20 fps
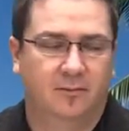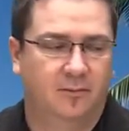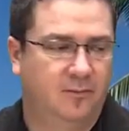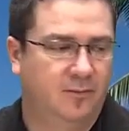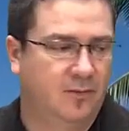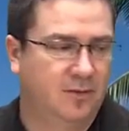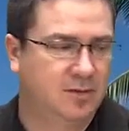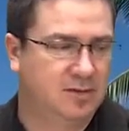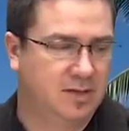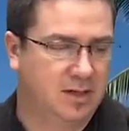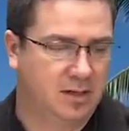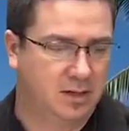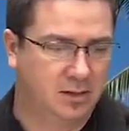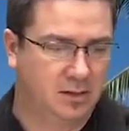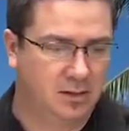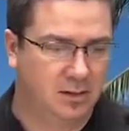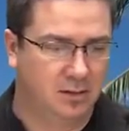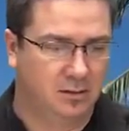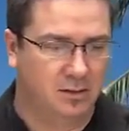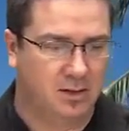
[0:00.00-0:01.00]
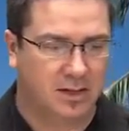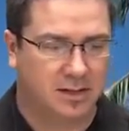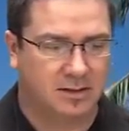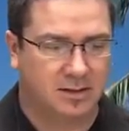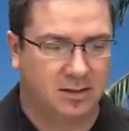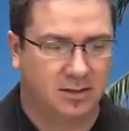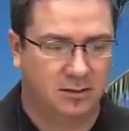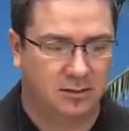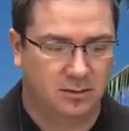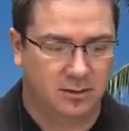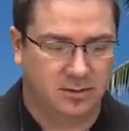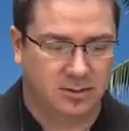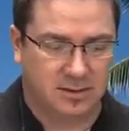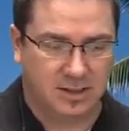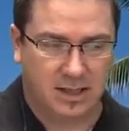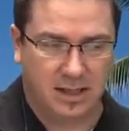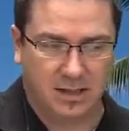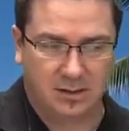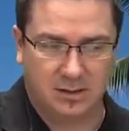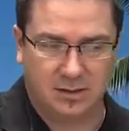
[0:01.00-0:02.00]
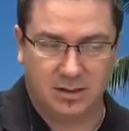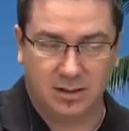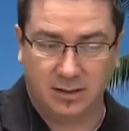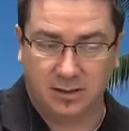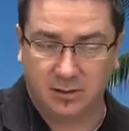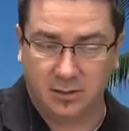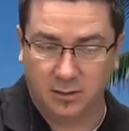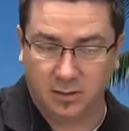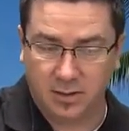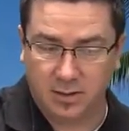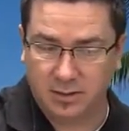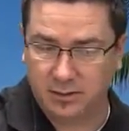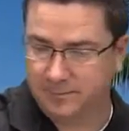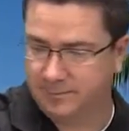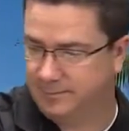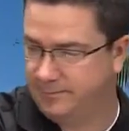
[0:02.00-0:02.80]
First thing you need to do is get sheet cork.